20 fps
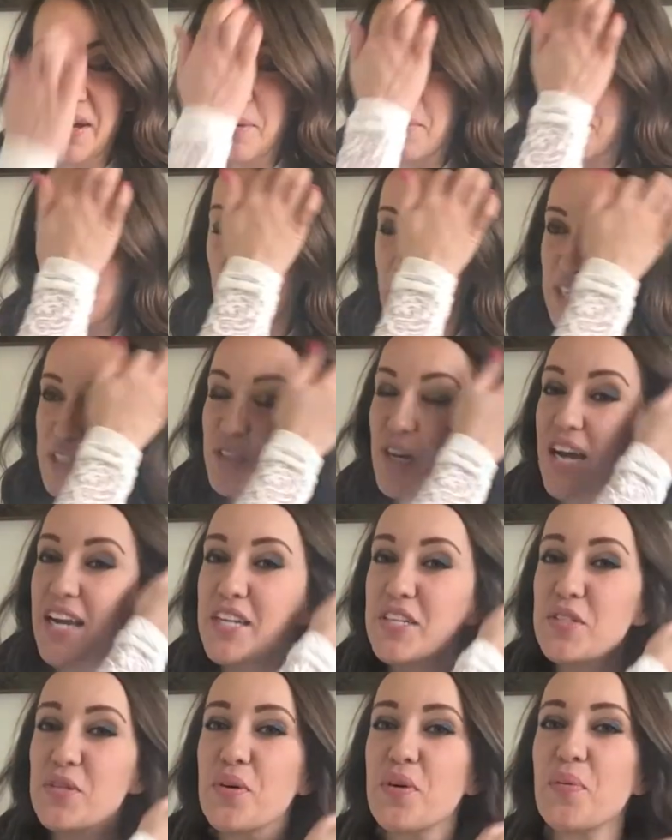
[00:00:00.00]
Well, I try
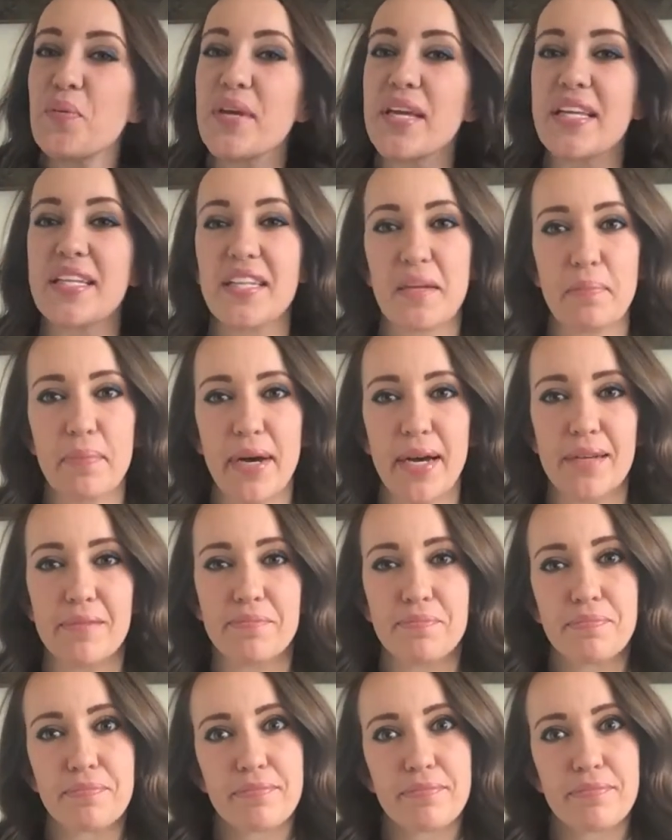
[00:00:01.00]
to do it weekly, but